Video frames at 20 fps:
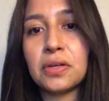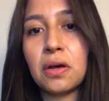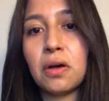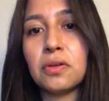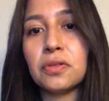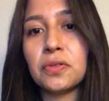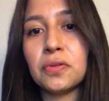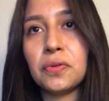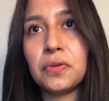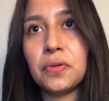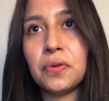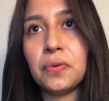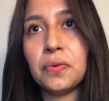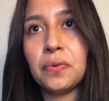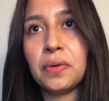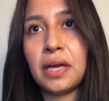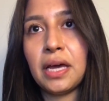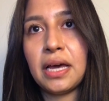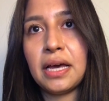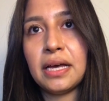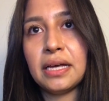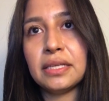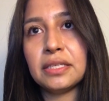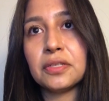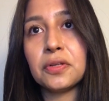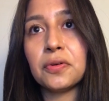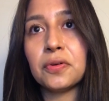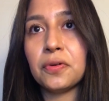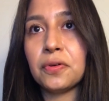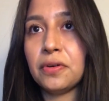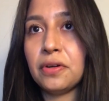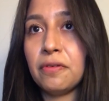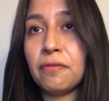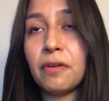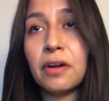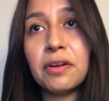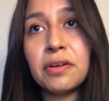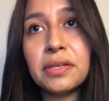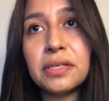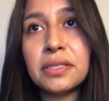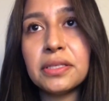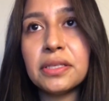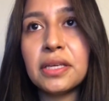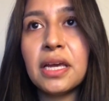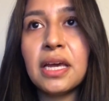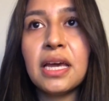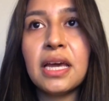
also known as coronavirus.